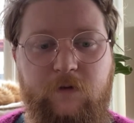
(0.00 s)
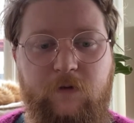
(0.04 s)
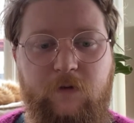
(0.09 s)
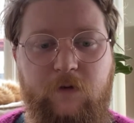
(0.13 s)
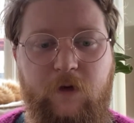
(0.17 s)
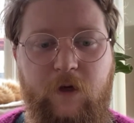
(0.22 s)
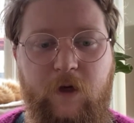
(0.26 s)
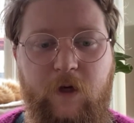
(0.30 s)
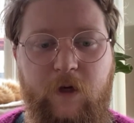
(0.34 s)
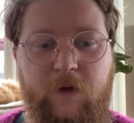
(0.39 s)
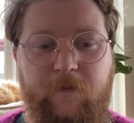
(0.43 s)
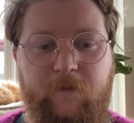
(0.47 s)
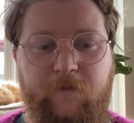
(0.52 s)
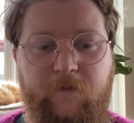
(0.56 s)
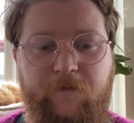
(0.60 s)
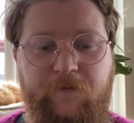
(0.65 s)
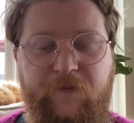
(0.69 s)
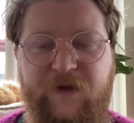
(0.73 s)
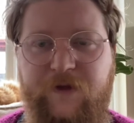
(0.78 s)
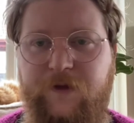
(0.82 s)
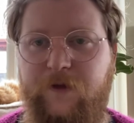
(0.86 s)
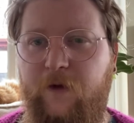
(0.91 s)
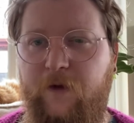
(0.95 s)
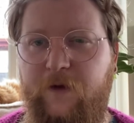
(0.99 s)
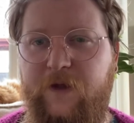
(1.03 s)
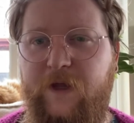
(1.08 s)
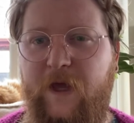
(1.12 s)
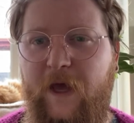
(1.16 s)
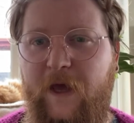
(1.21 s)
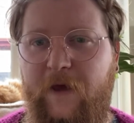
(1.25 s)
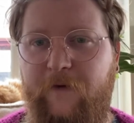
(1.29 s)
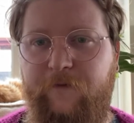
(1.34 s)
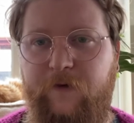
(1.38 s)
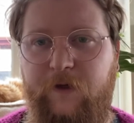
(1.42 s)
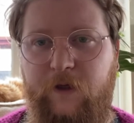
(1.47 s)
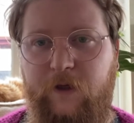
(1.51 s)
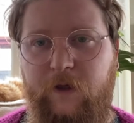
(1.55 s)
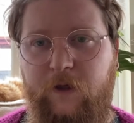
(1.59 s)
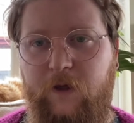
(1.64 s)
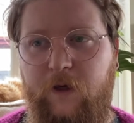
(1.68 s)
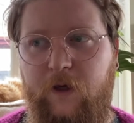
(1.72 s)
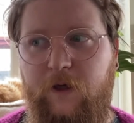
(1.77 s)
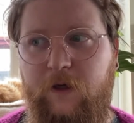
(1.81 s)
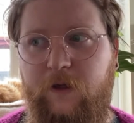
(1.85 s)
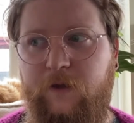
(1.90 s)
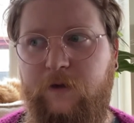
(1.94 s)
it's not as heavy
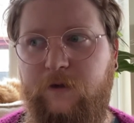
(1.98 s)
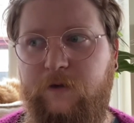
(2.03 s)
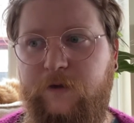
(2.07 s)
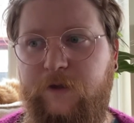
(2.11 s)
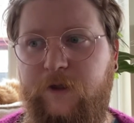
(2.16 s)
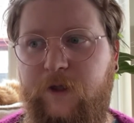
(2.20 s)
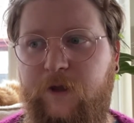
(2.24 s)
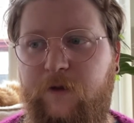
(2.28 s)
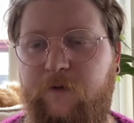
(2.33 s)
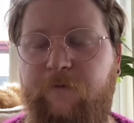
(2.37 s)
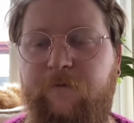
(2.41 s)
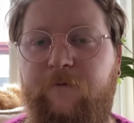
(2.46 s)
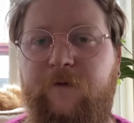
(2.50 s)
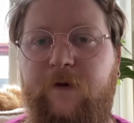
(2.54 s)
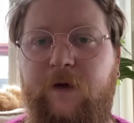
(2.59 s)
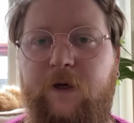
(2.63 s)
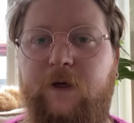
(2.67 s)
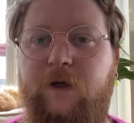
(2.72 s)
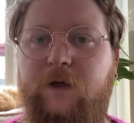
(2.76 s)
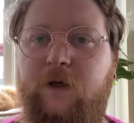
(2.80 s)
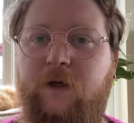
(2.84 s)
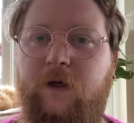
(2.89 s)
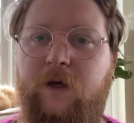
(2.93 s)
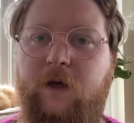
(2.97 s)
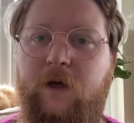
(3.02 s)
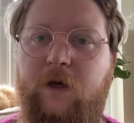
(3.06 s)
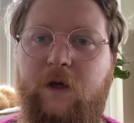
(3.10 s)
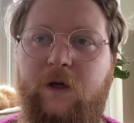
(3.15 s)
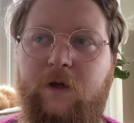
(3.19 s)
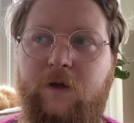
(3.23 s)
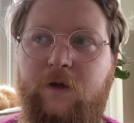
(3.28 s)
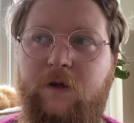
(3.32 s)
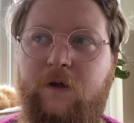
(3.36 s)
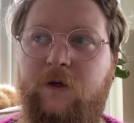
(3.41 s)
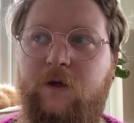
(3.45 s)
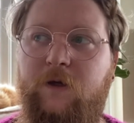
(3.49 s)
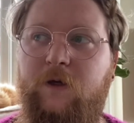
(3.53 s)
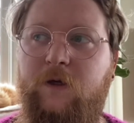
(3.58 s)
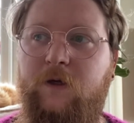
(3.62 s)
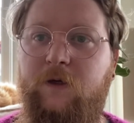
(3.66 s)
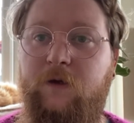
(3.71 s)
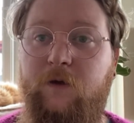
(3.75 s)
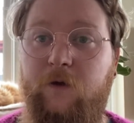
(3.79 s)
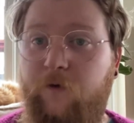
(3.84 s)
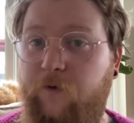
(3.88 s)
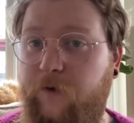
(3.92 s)
and as thick as
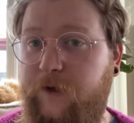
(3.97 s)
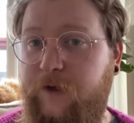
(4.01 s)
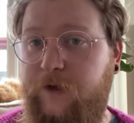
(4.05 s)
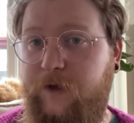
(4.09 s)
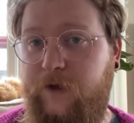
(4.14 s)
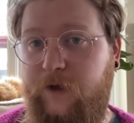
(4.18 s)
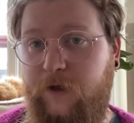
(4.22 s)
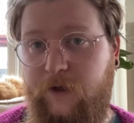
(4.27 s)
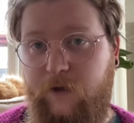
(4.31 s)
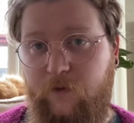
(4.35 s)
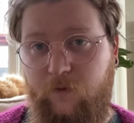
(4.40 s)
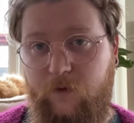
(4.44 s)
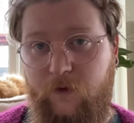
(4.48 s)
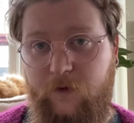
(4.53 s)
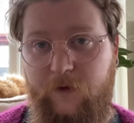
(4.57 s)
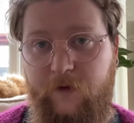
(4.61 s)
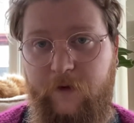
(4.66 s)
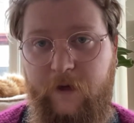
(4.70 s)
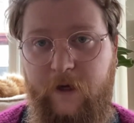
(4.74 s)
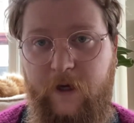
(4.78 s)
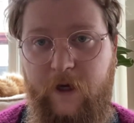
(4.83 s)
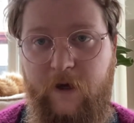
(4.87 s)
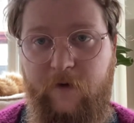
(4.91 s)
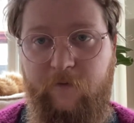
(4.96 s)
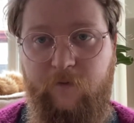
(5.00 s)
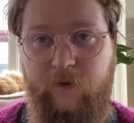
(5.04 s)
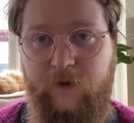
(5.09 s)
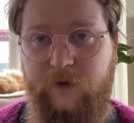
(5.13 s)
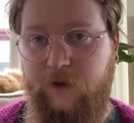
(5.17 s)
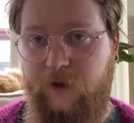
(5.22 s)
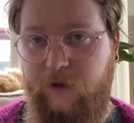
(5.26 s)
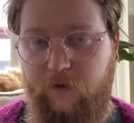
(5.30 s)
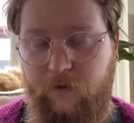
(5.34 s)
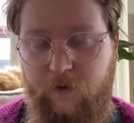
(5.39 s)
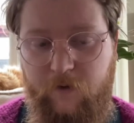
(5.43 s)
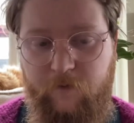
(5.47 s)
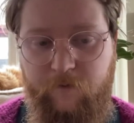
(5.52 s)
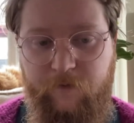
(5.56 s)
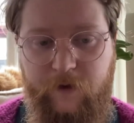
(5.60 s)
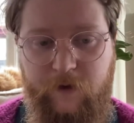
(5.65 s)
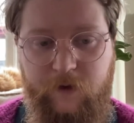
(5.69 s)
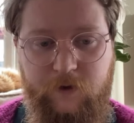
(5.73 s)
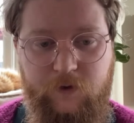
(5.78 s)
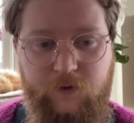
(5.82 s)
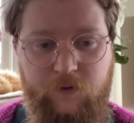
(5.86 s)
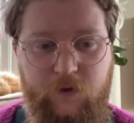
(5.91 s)
the Crazy Sexy wool that they have, which I also
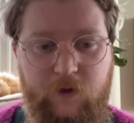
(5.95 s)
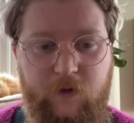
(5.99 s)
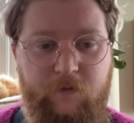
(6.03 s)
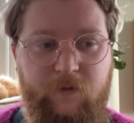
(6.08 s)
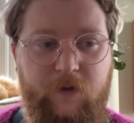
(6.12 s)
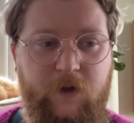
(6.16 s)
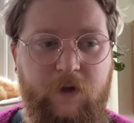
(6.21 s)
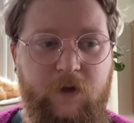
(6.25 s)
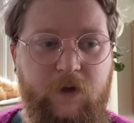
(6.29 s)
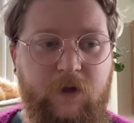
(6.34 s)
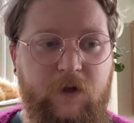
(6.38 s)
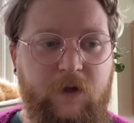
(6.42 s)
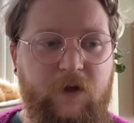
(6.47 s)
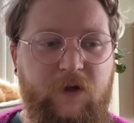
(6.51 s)
really enjoy, but